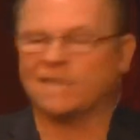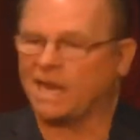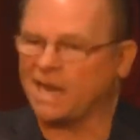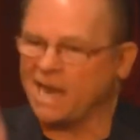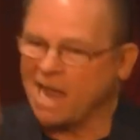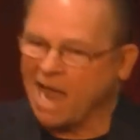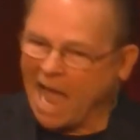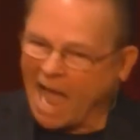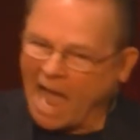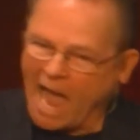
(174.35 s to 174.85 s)

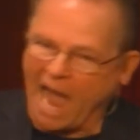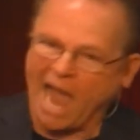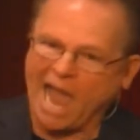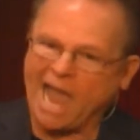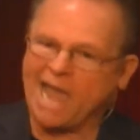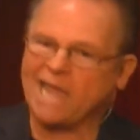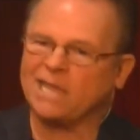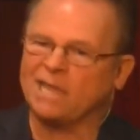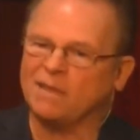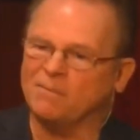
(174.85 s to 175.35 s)
Say,
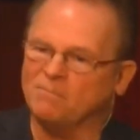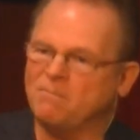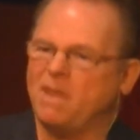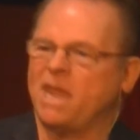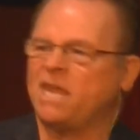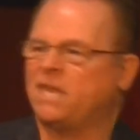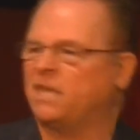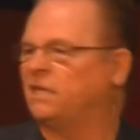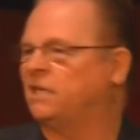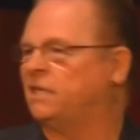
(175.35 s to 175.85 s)
I am
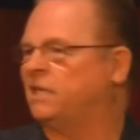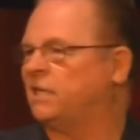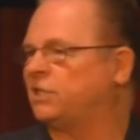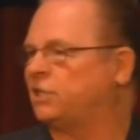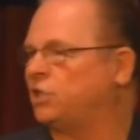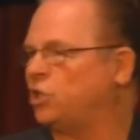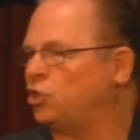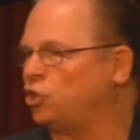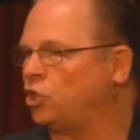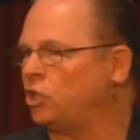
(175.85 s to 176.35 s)
making the
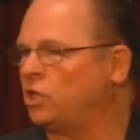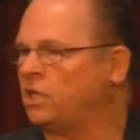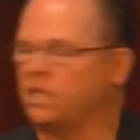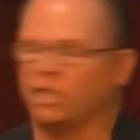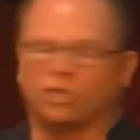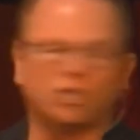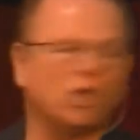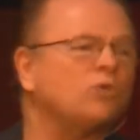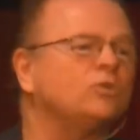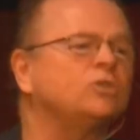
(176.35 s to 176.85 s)
decision
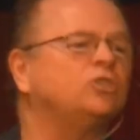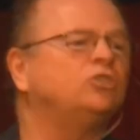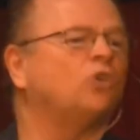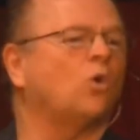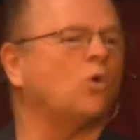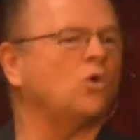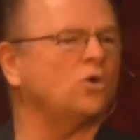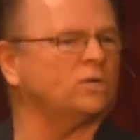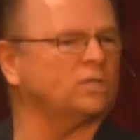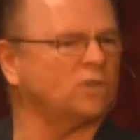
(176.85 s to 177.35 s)
that those
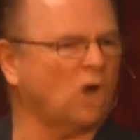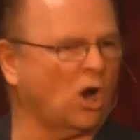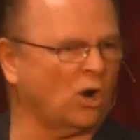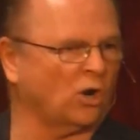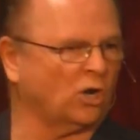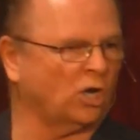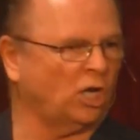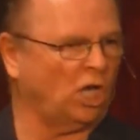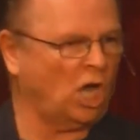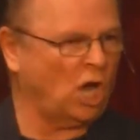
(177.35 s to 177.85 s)
doors
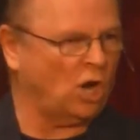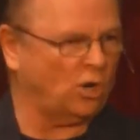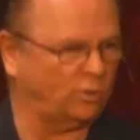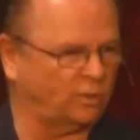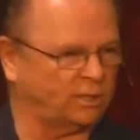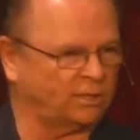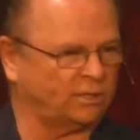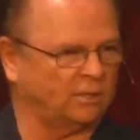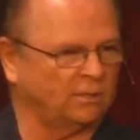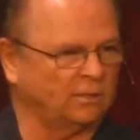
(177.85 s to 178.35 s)
are
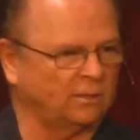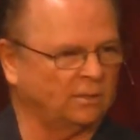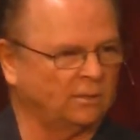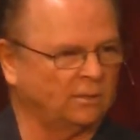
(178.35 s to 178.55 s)
closed.